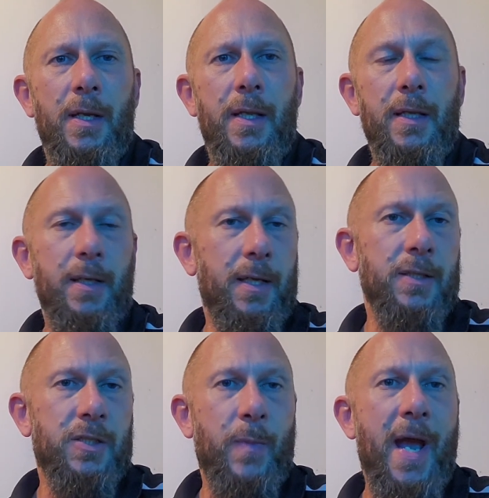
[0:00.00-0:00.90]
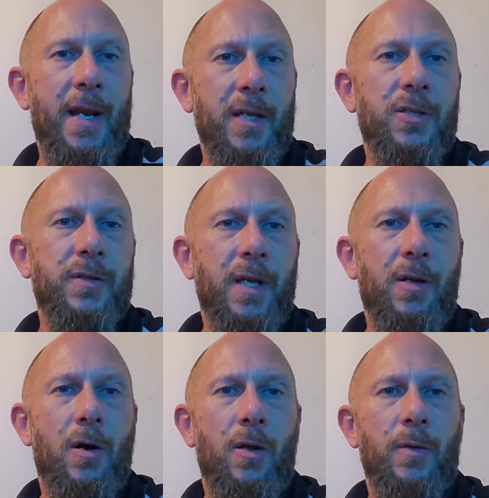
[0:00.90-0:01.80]
In Spanish, they
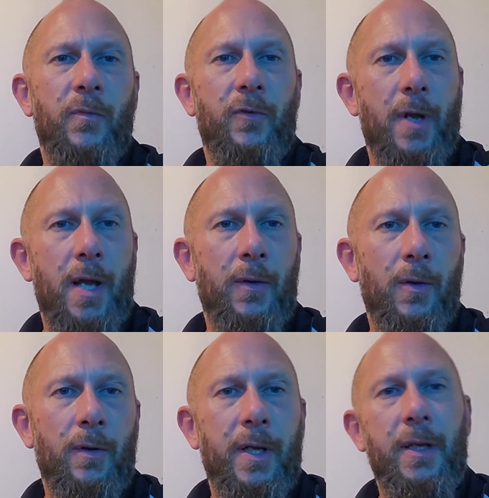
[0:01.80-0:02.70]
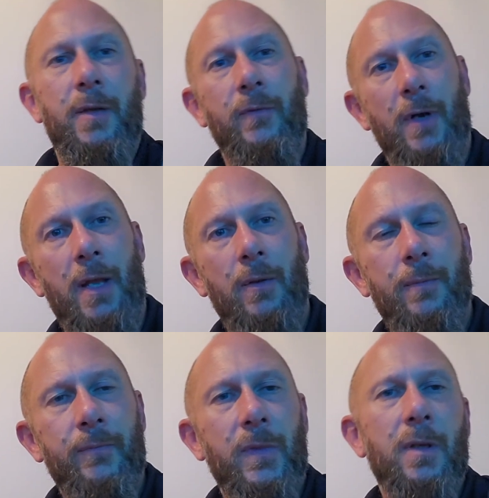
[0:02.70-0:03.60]
call them verano and
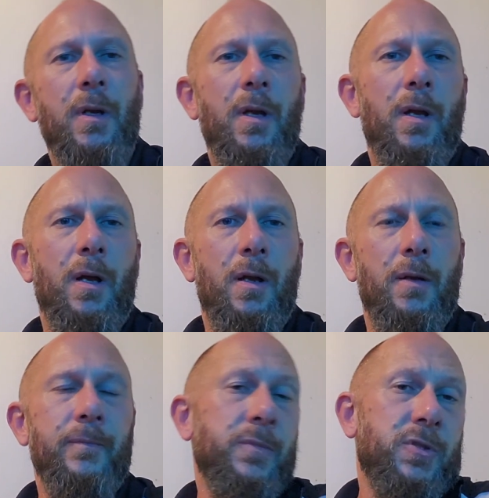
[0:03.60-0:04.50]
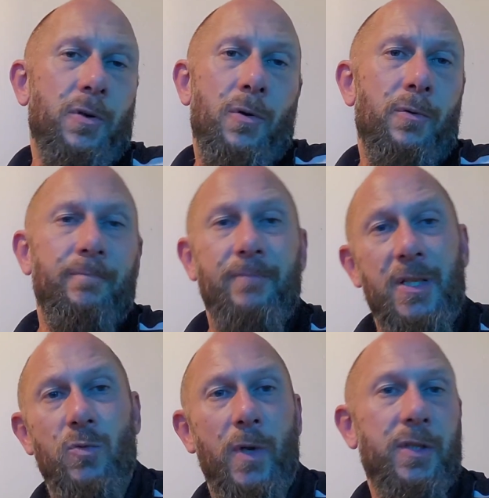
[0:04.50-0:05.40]
invierno. So
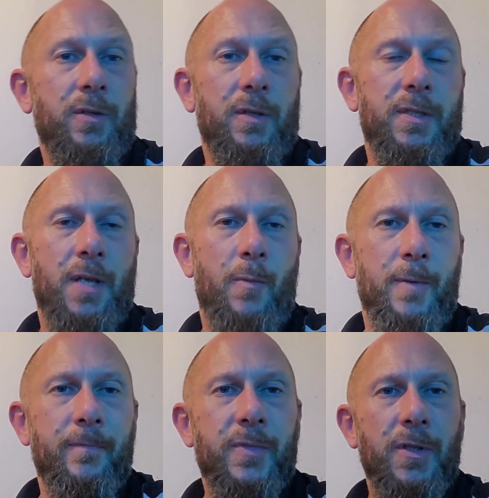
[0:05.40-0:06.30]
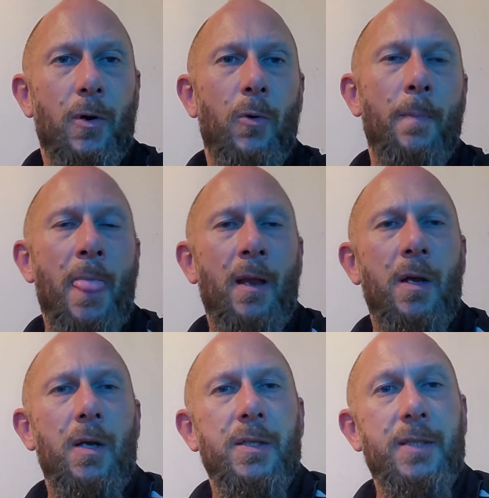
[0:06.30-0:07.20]
it's winter and summer. So
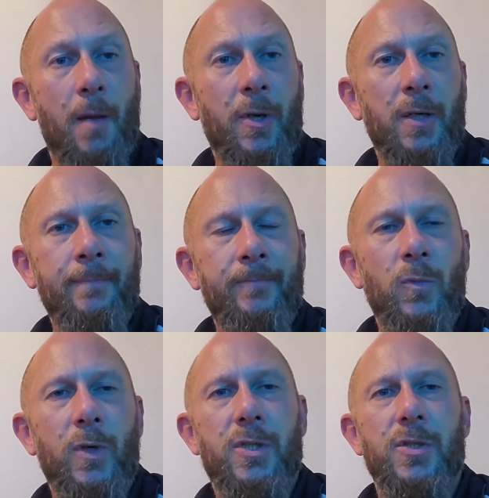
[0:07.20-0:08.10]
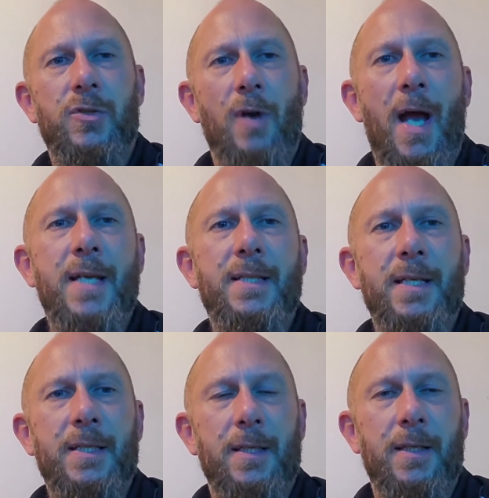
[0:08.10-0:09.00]
summer, which is dry
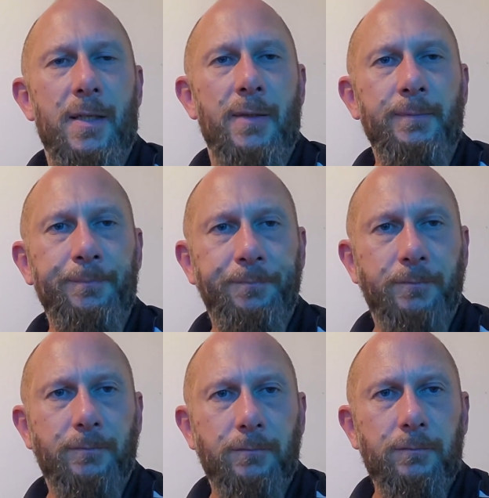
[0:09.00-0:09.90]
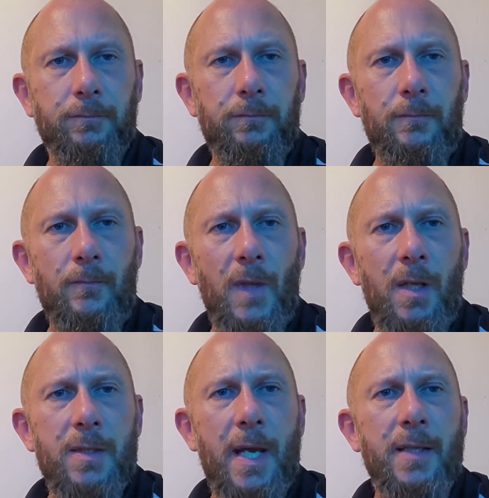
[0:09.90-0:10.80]
season here,
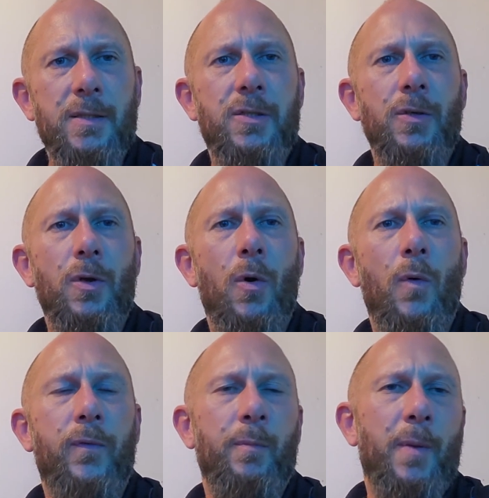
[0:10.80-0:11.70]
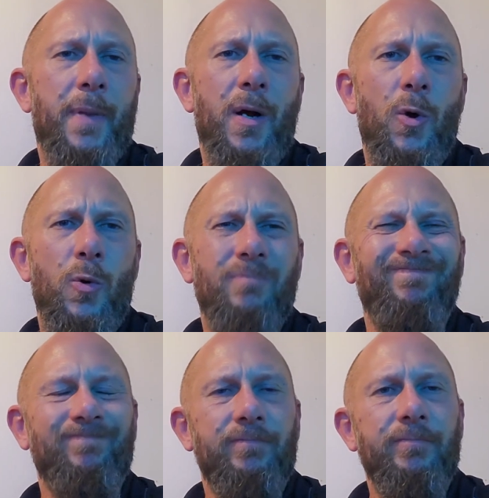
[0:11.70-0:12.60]
tends to go from about
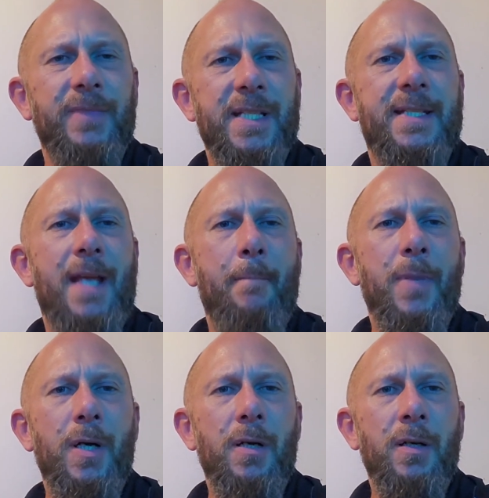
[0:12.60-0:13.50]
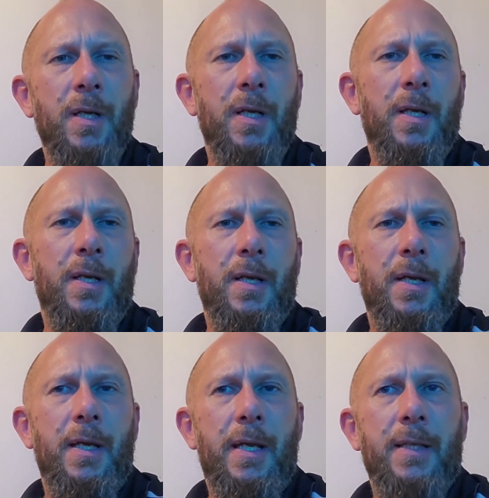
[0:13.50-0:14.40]
December
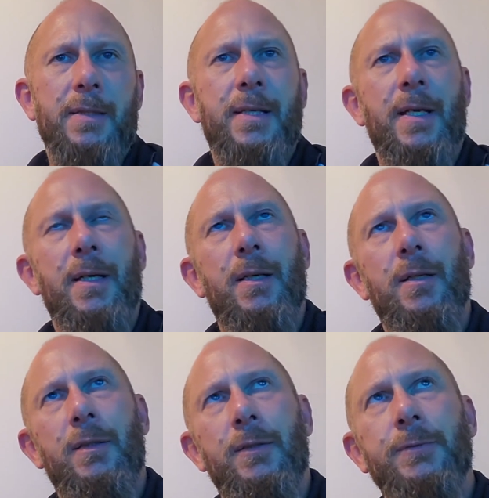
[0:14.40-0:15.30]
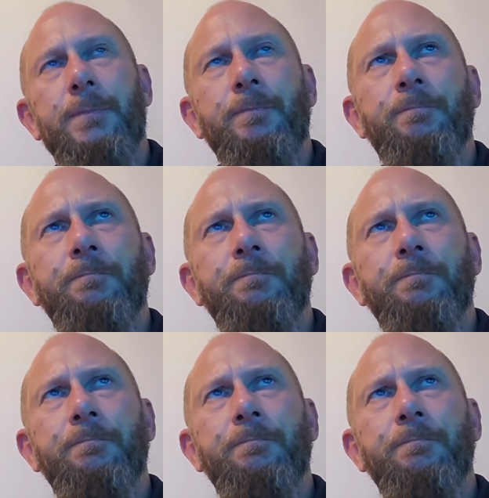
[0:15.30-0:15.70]
until